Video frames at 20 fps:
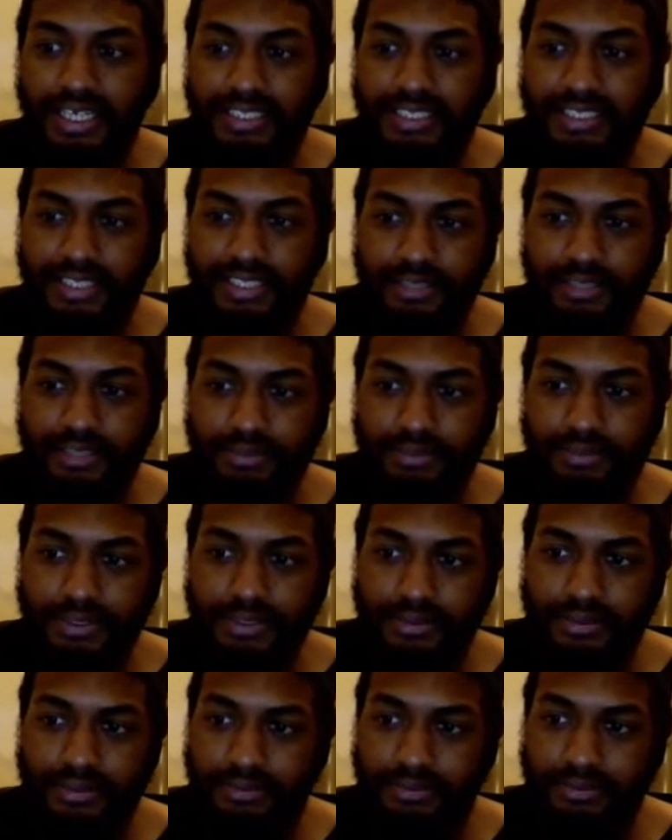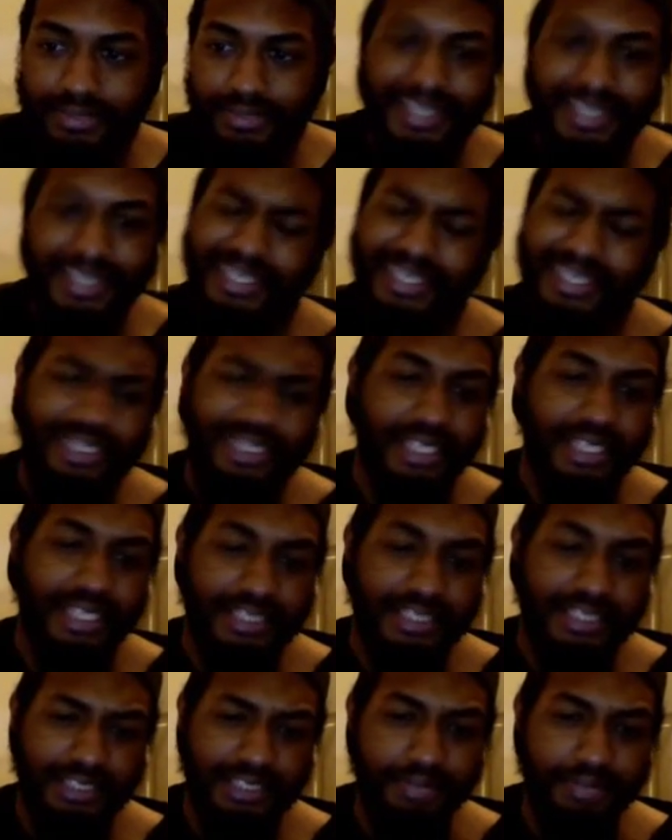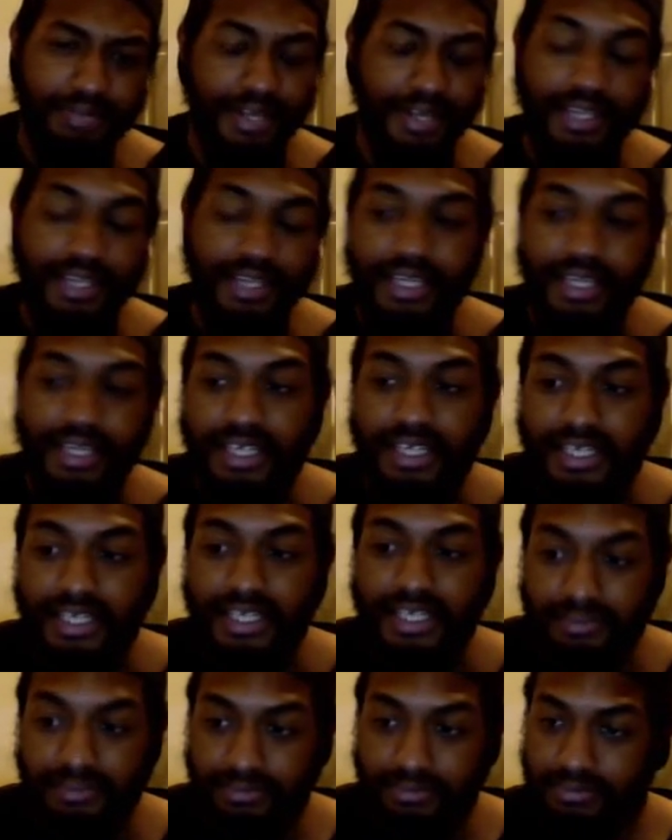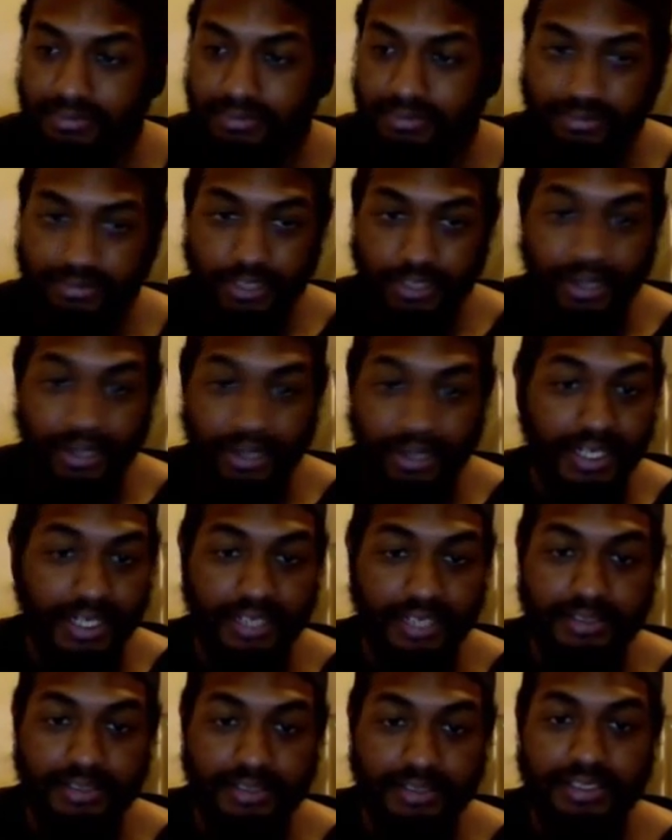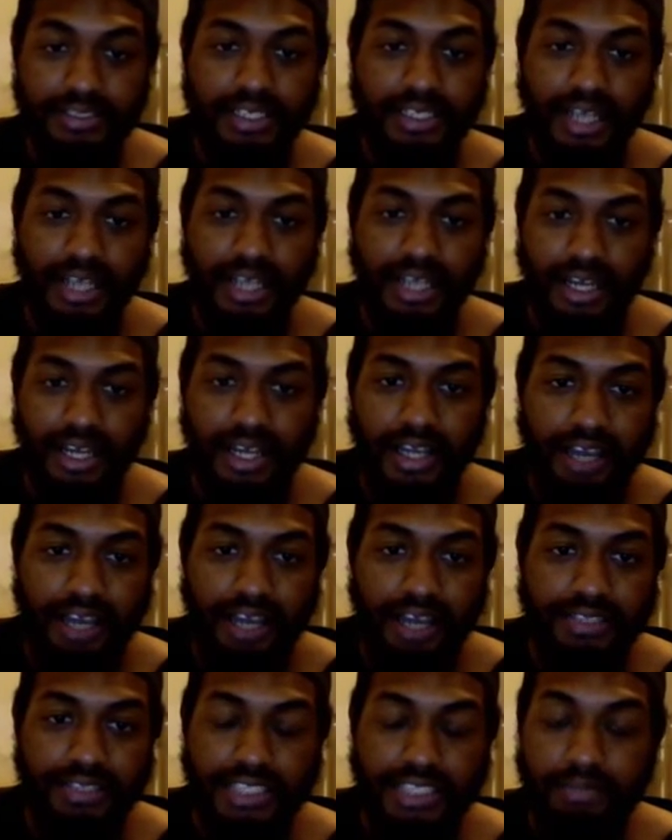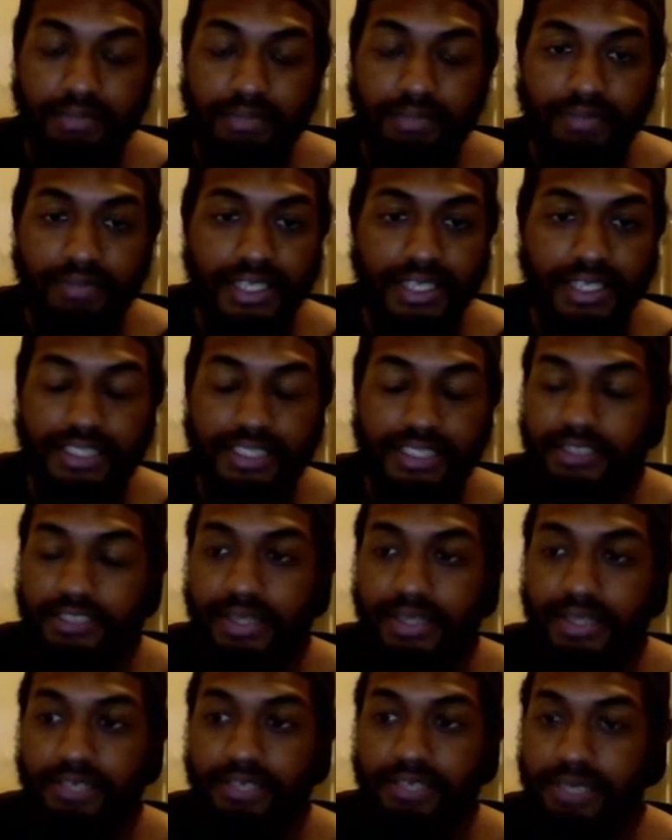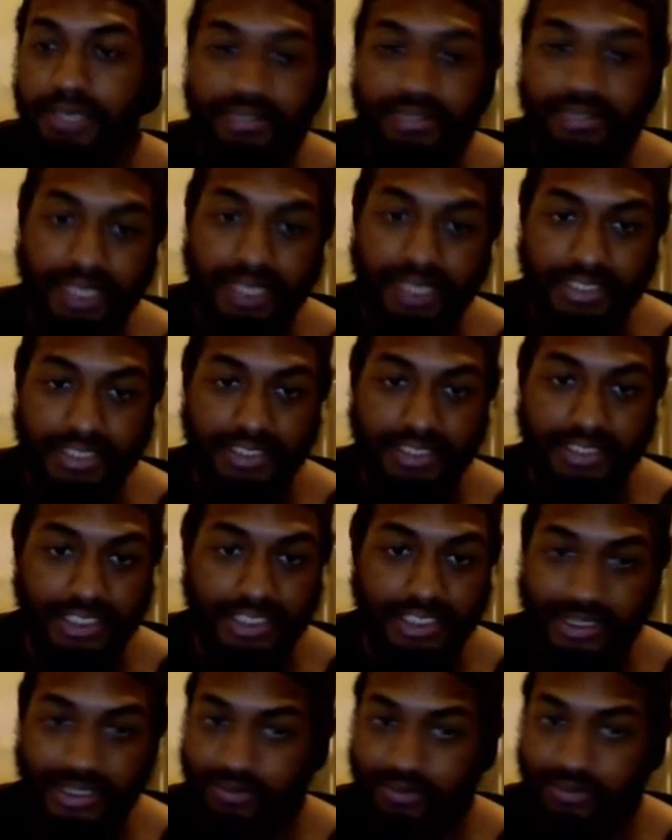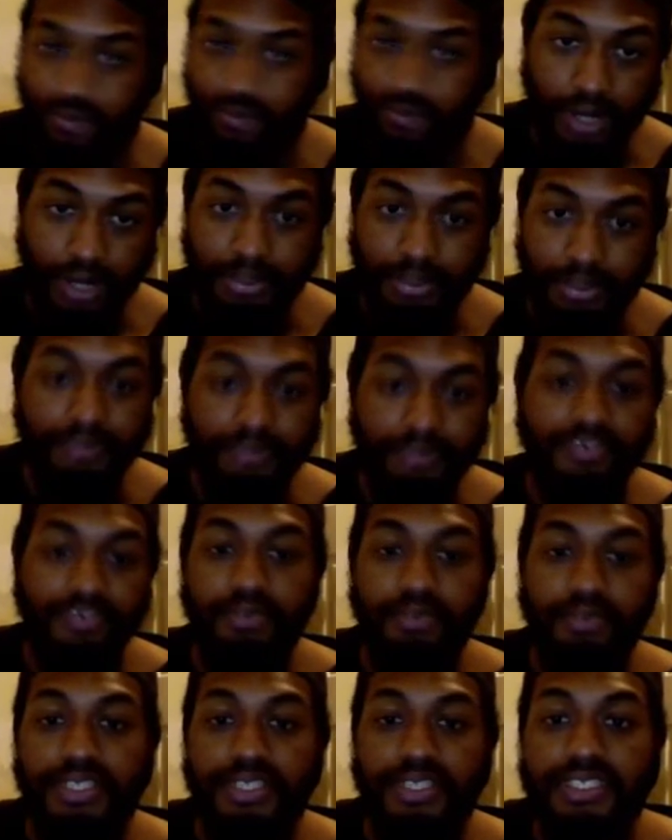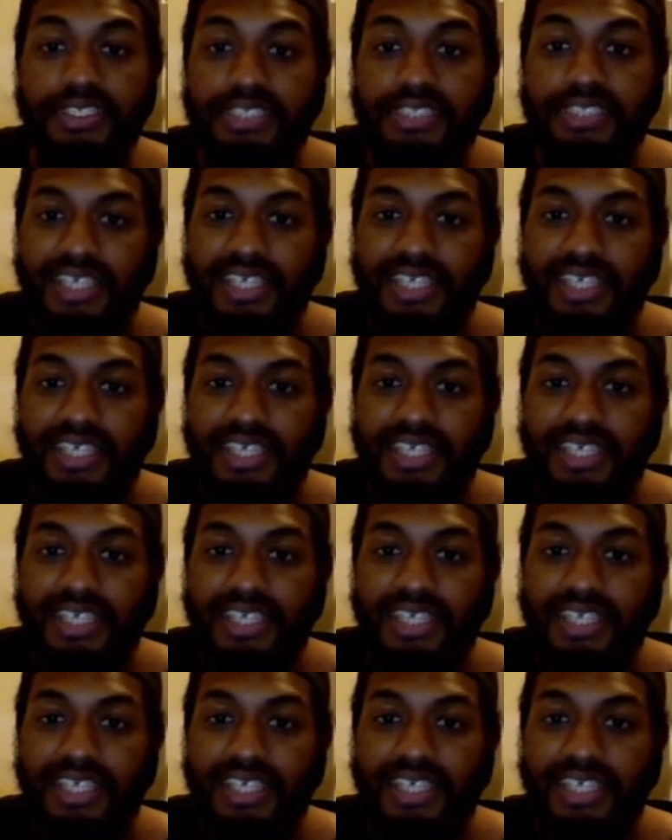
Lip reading: But that's just my thing. You might not have the same ideas about it, but that's just where I'm coming from with this.